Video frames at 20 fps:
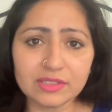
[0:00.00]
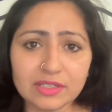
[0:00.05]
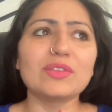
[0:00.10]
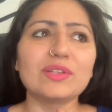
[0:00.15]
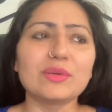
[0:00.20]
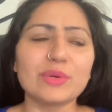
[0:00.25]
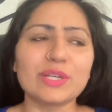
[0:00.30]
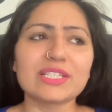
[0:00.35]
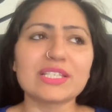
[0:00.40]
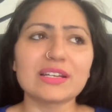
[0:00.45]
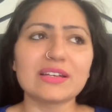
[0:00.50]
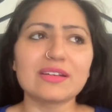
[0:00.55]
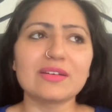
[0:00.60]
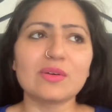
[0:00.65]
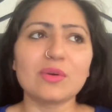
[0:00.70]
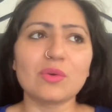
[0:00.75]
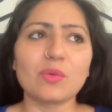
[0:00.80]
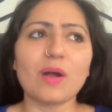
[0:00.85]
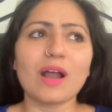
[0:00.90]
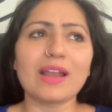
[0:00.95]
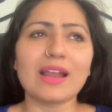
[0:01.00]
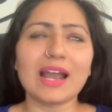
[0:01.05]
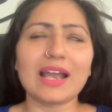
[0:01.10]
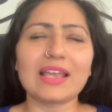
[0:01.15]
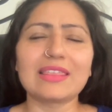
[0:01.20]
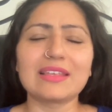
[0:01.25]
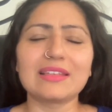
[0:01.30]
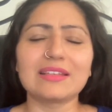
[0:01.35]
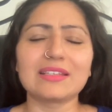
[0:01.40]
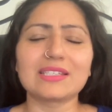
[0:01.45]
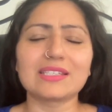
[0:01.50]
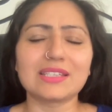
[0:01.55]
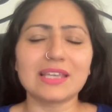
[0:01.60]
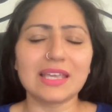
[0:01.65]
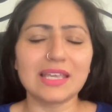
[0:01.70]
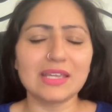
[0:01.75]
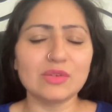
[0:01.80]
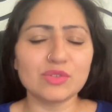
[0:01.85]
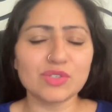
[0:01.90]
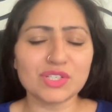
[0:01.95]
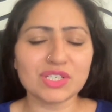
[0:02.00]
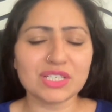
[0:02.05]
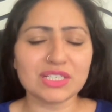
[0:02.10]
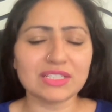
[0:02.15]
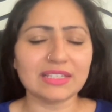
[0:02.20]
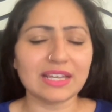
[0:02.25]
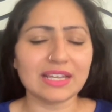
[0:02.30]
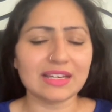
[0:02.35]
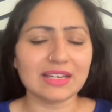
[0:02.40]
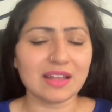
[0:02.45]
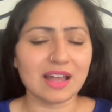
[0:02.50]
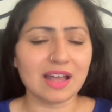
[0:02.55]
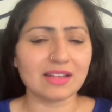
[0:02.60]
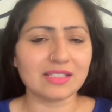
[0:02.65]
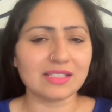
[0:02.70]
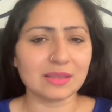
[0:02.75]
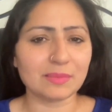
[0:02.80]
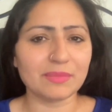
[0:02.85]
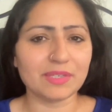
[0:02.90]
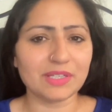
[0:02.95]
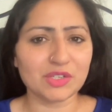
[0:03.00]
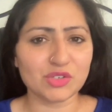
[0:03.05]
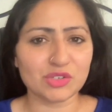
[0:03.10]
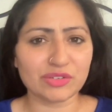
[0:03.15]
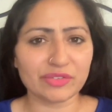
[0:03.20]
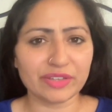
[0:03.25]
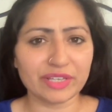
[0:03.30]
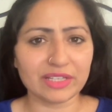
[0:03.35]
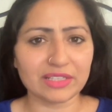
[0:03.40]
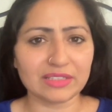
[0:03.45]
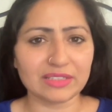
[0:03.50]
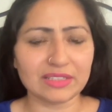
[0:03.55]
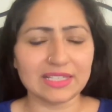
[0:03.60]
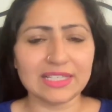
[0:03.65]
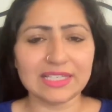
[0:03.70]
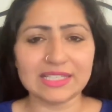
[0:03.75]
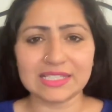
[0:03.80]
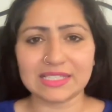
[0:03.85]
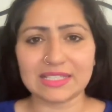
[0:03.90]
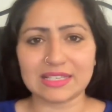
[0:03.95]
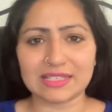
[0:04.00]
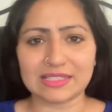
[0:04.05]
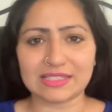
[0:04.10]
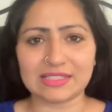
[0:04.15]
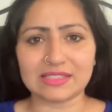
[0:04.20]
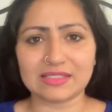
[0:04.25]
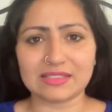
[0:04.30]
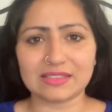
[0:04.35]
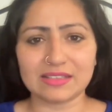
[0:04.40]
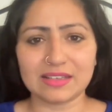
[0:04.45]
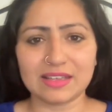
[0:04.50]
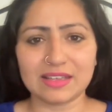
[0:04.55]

The reason why I think this is a huge deal and not something trivial is this.